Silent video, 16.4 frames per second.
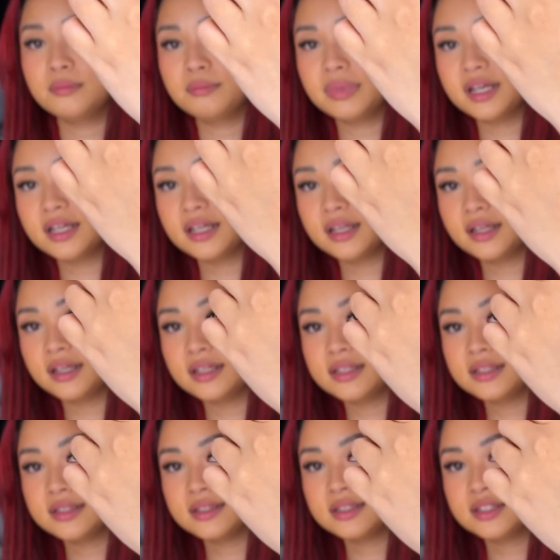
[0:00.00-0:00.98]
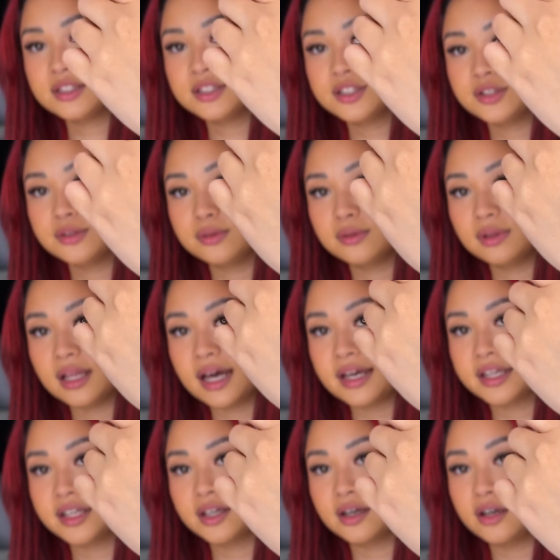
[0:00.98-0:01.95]
but it is still
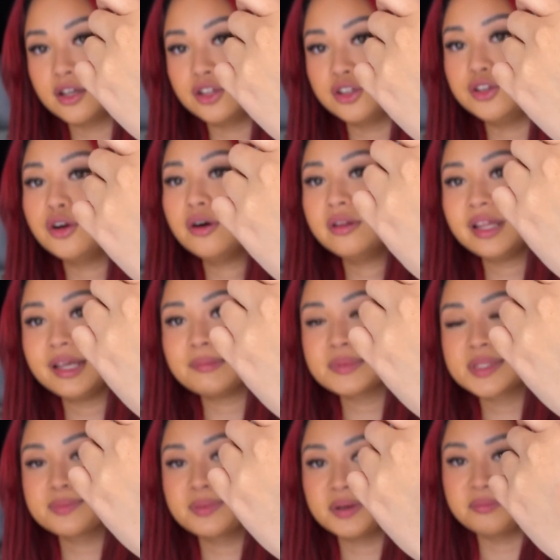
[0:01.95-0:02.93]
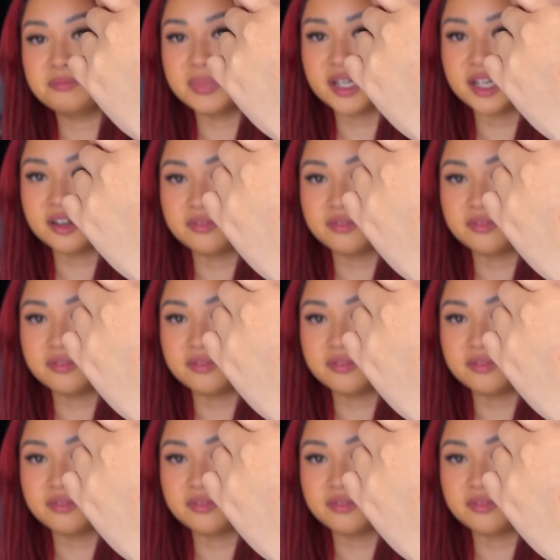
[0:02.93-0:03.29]
like your lips, but better